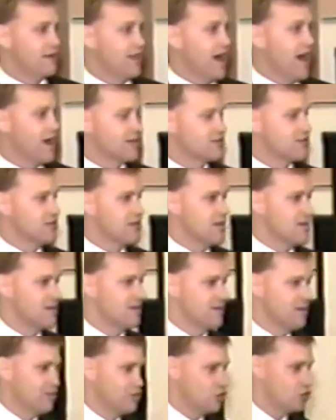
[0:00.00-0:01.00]
lastly,
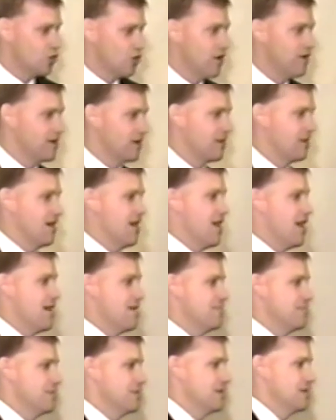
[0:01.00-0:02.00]
enjoy the
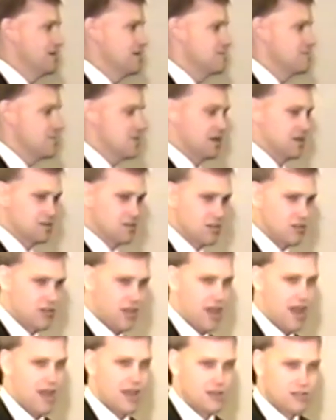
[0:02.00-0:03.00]
climb because the
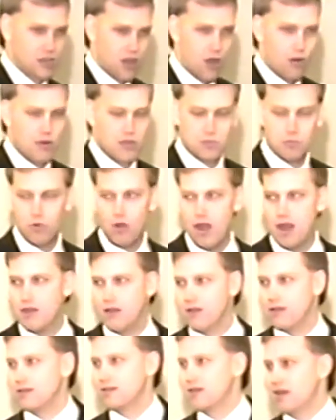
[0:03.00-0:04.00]
day is always
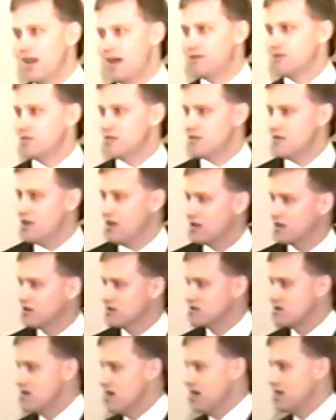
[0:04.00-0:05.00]
brighter after the
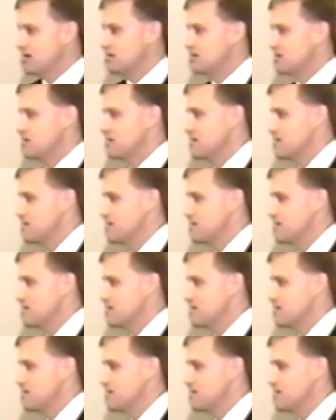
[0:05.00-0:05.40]
darkest night.